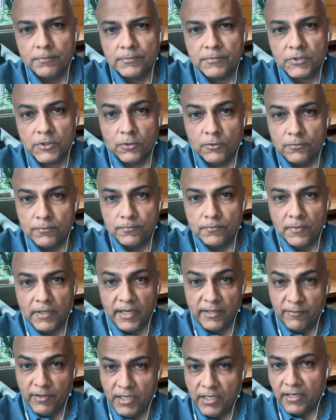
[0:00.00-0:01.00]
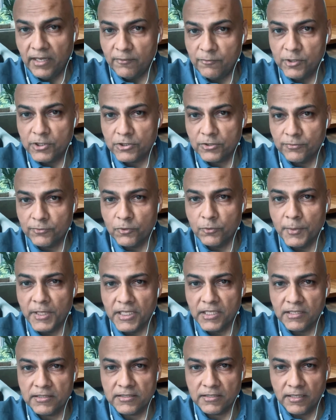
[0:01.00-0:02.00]
So I've had an average of 2
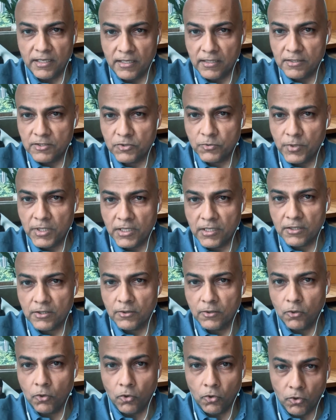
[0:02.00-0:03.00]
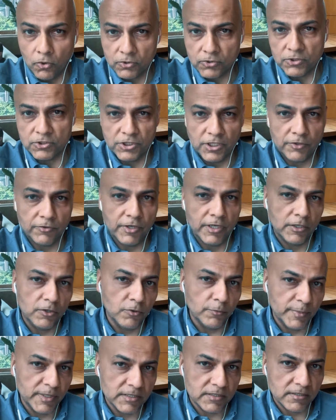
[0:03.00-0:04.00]
meetings a day this week, all to generate
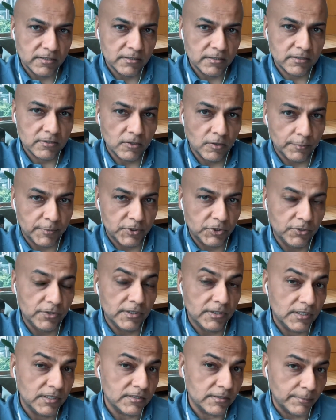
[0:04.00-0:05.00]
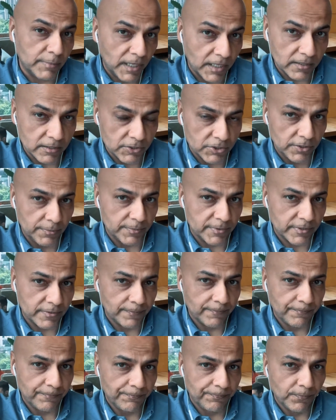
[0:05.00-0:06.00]
new business opportunities and partnerships.
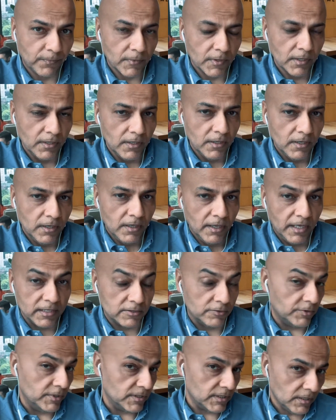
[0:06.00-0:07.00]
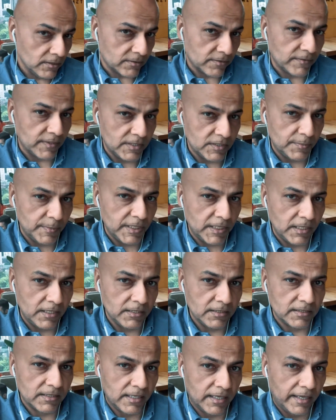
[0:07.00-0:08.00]
As a result of these
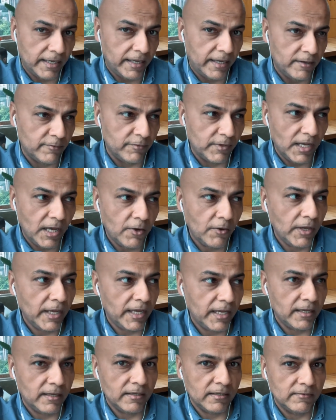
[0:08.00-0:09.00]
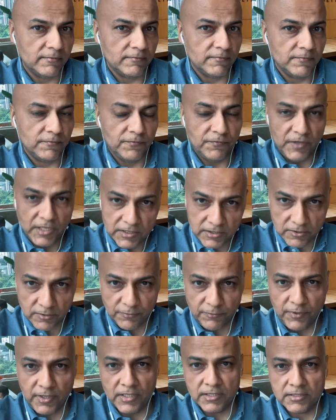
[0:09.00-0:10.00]
meetings, I have now had
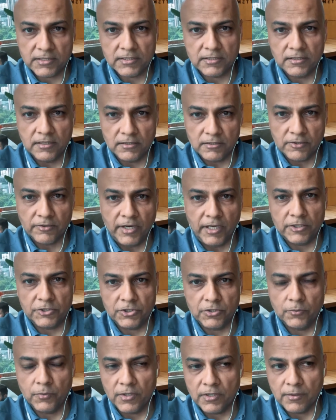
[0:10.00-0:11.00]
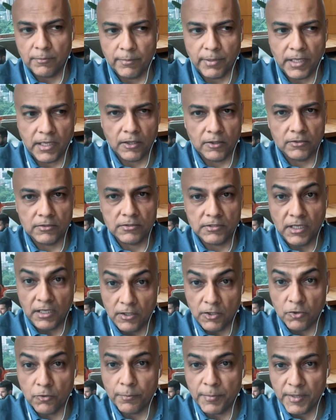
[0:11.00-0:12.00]
face-to-face interaction with about
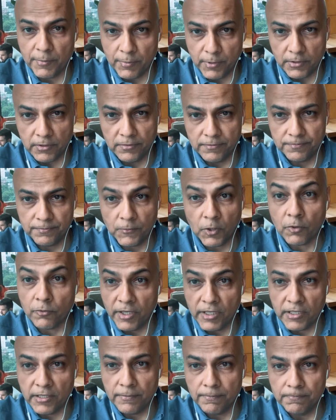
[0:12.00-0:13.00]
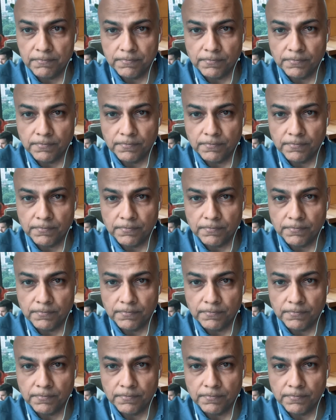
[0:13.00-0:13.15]
10 new people already.